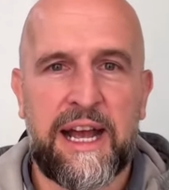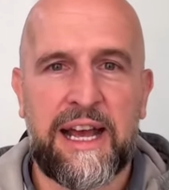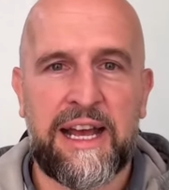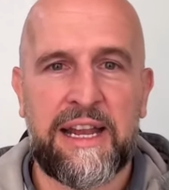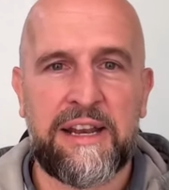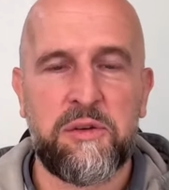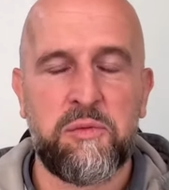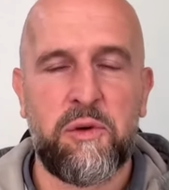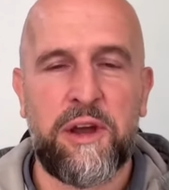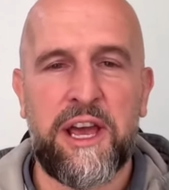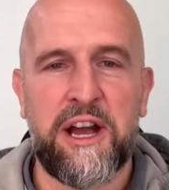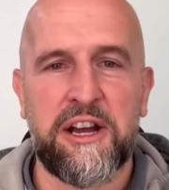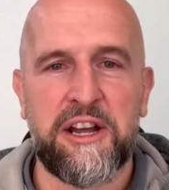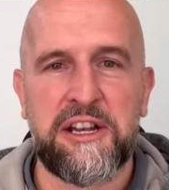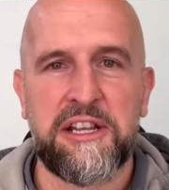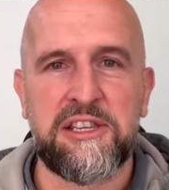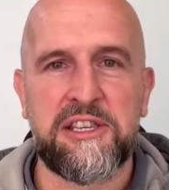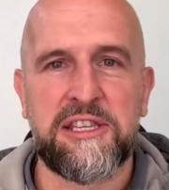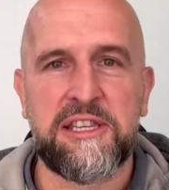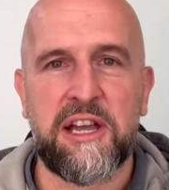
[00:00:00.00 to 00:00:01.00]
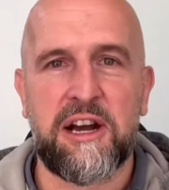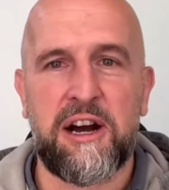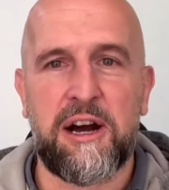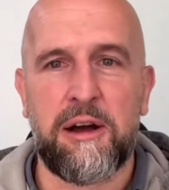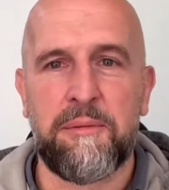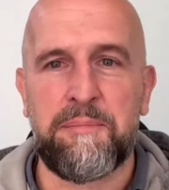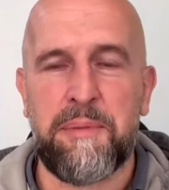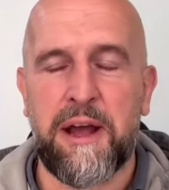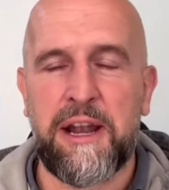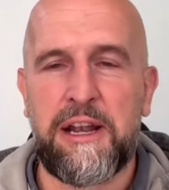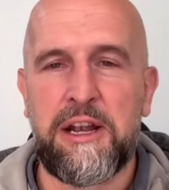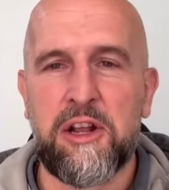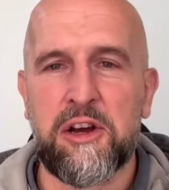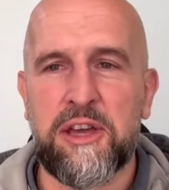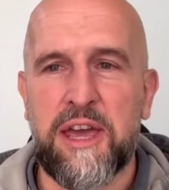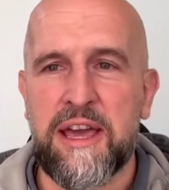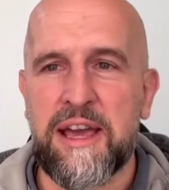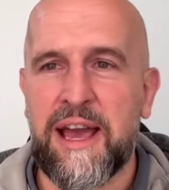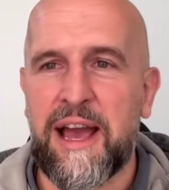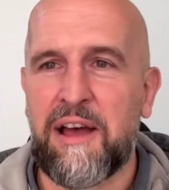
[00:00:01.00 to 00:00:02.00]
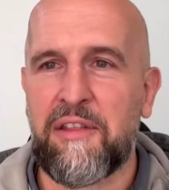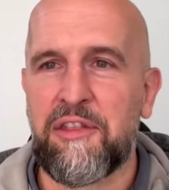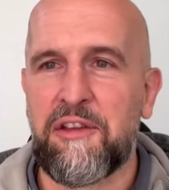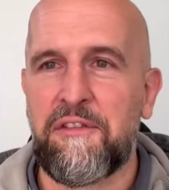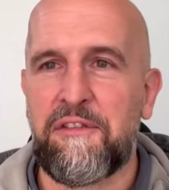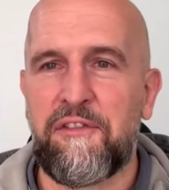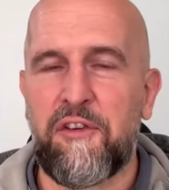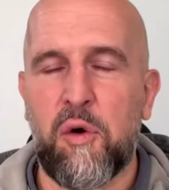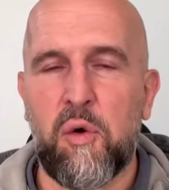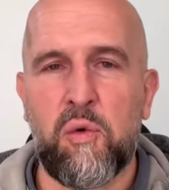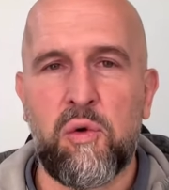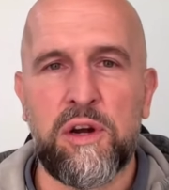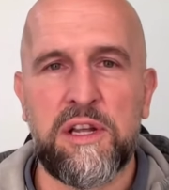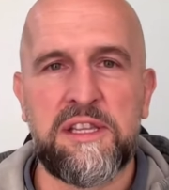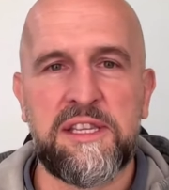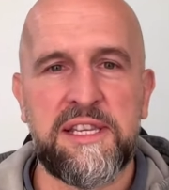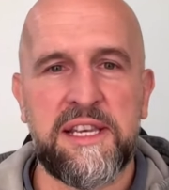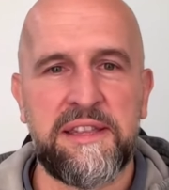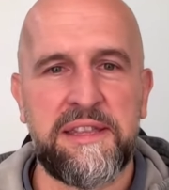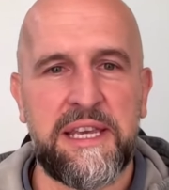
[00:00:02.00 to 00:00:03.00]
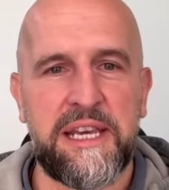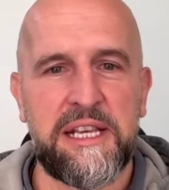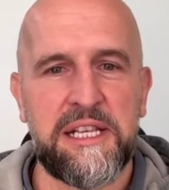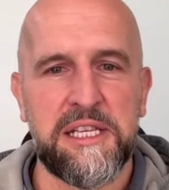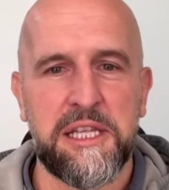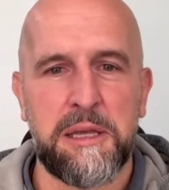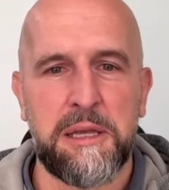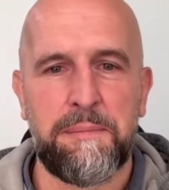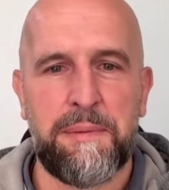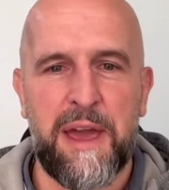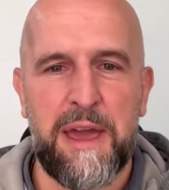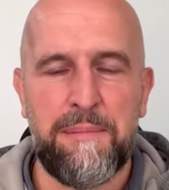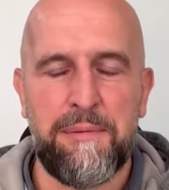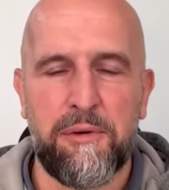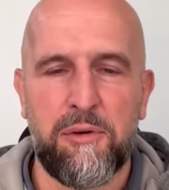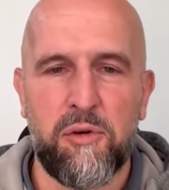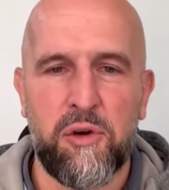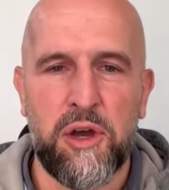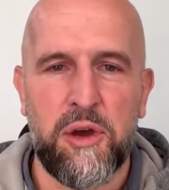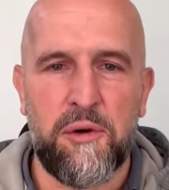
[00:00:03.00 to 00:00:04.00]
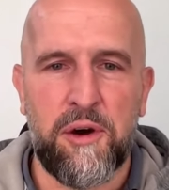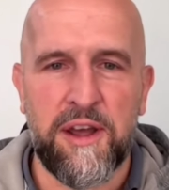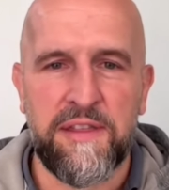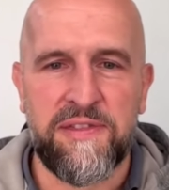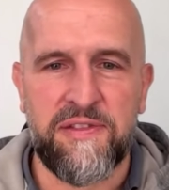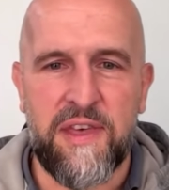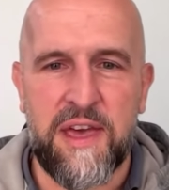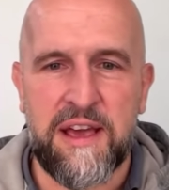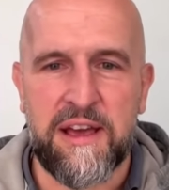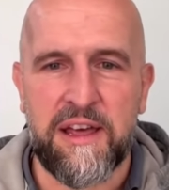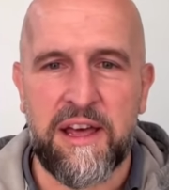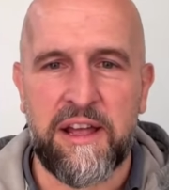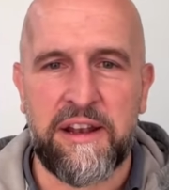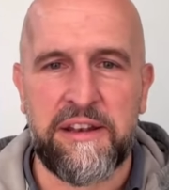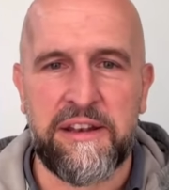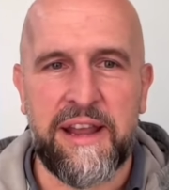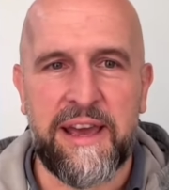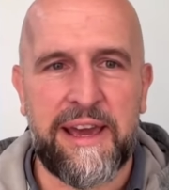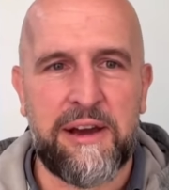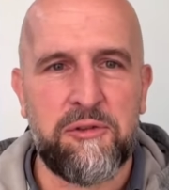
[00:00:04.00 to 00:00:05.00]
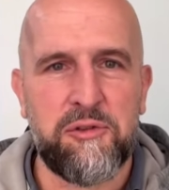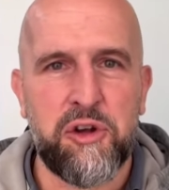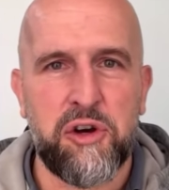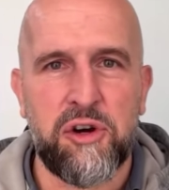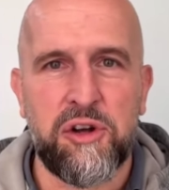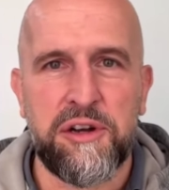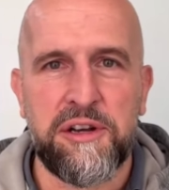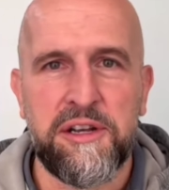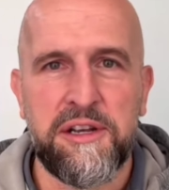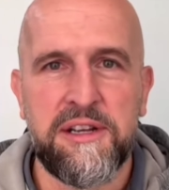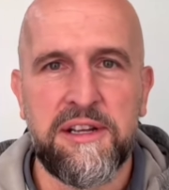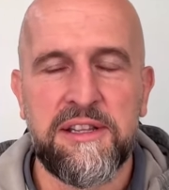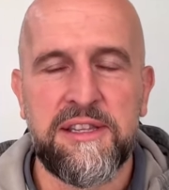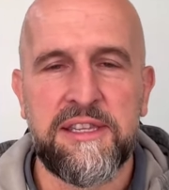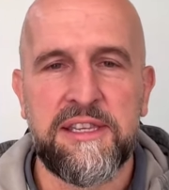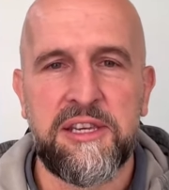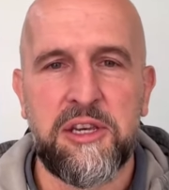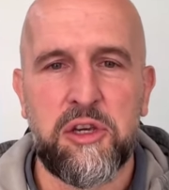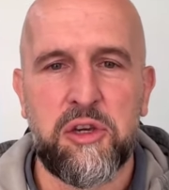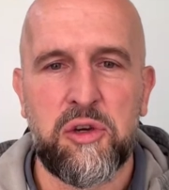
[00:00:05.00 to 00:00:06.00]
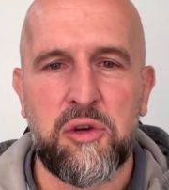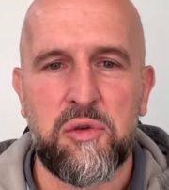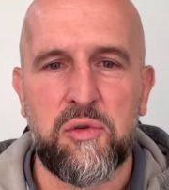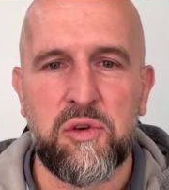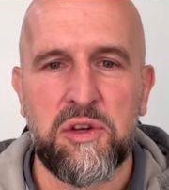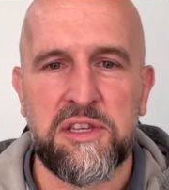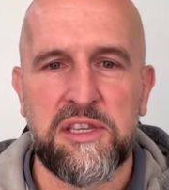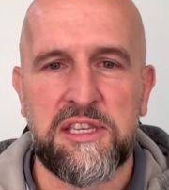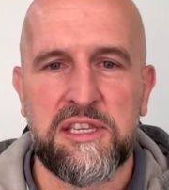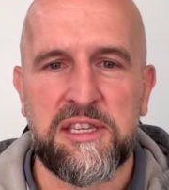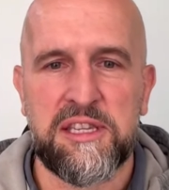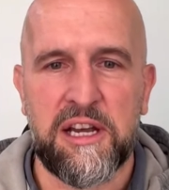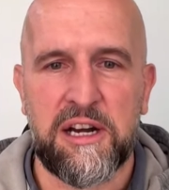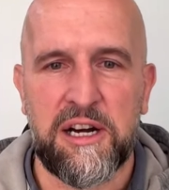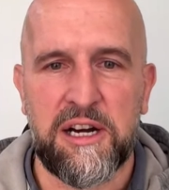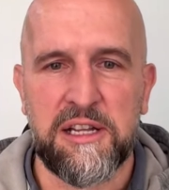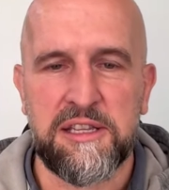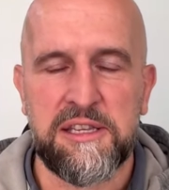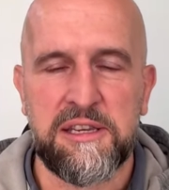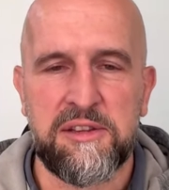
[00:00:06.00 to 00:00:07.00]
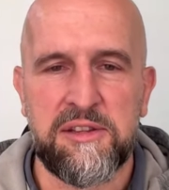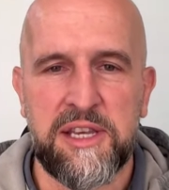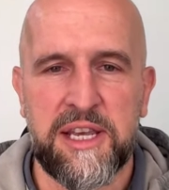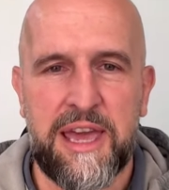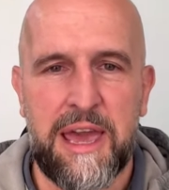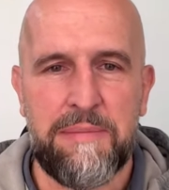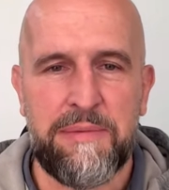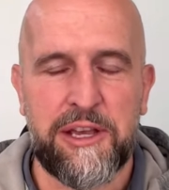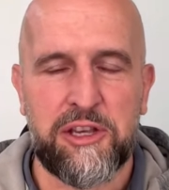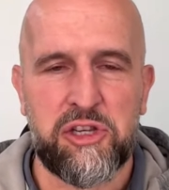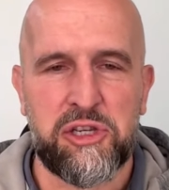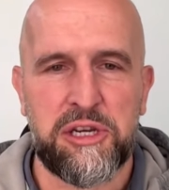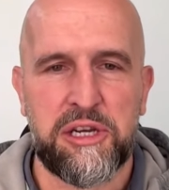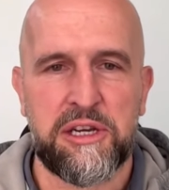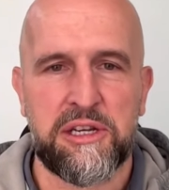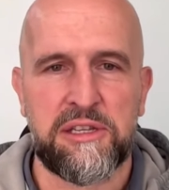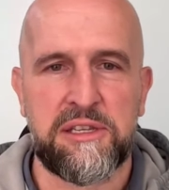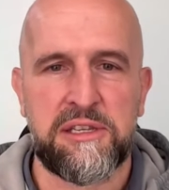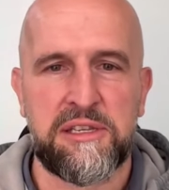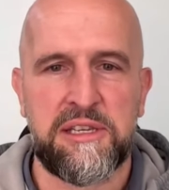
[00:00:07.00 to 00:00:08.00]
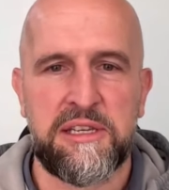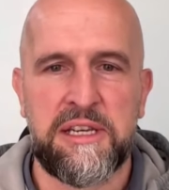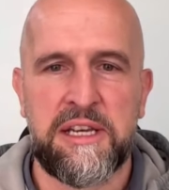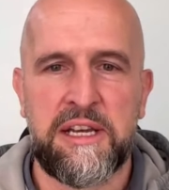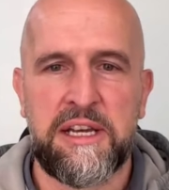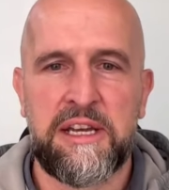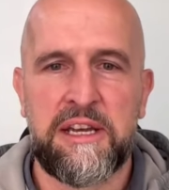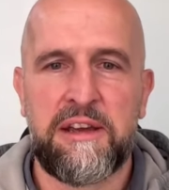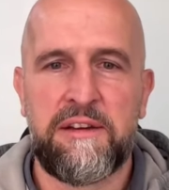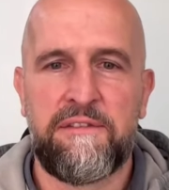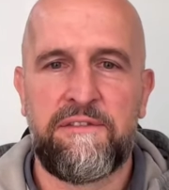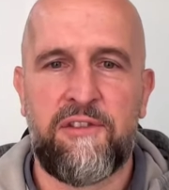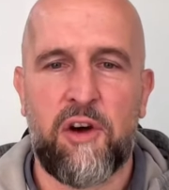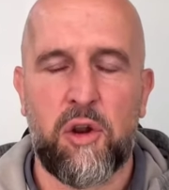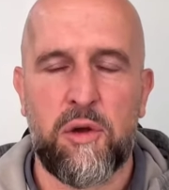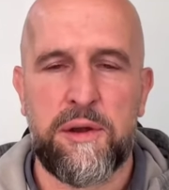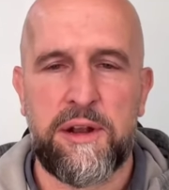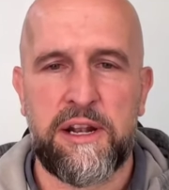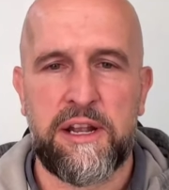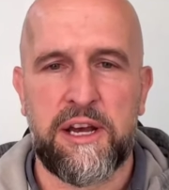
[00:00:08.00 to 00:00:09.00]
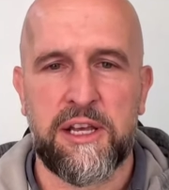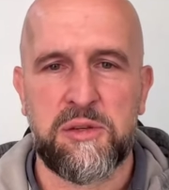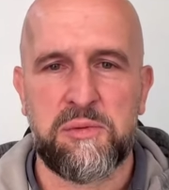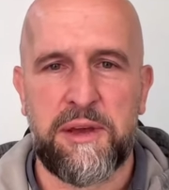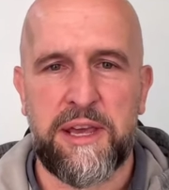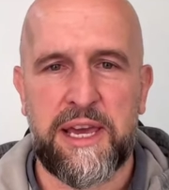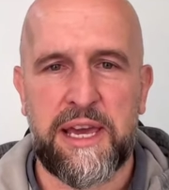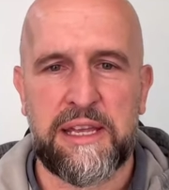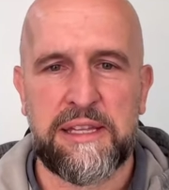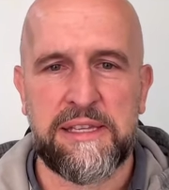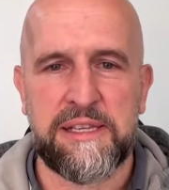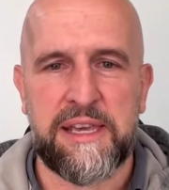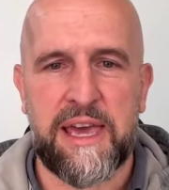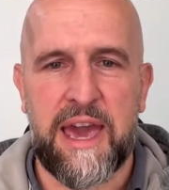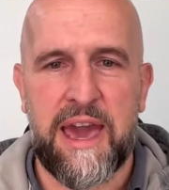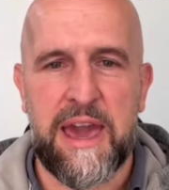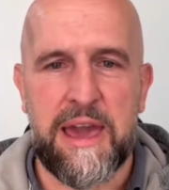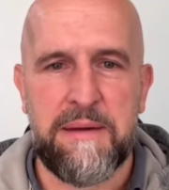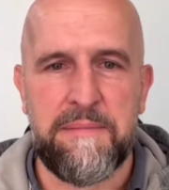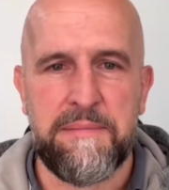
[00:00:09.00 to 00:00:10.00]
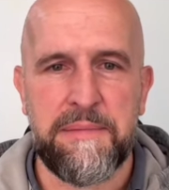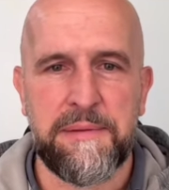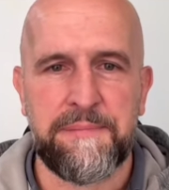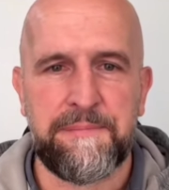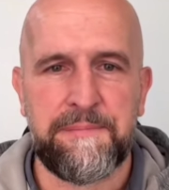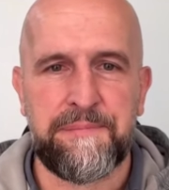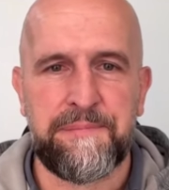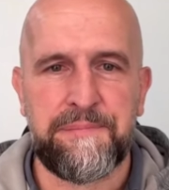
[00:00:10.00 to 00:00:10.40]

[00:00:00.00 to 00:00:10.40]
And we are going to start by looking at the forwards. And these are the people who I think are nailed on to start to keep their shirts following last weekend's game.